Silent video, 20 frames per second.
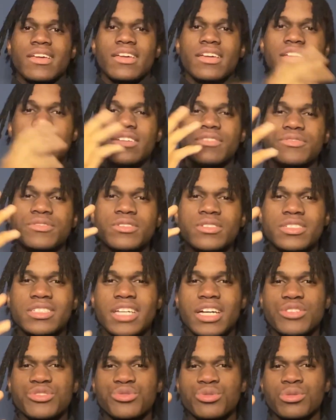If you
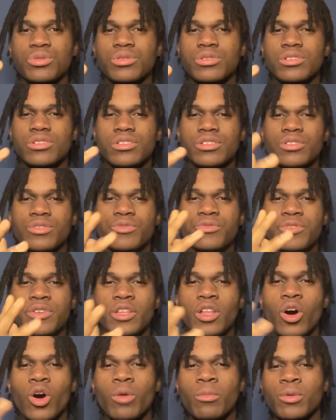schedule, you'll feel
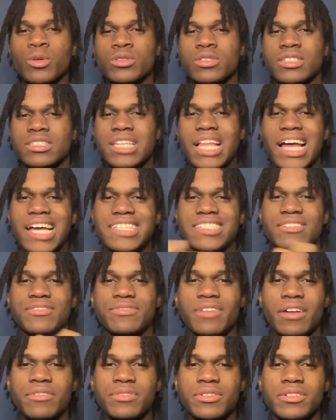almost as light as a
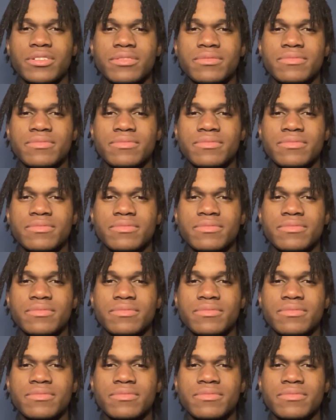feather.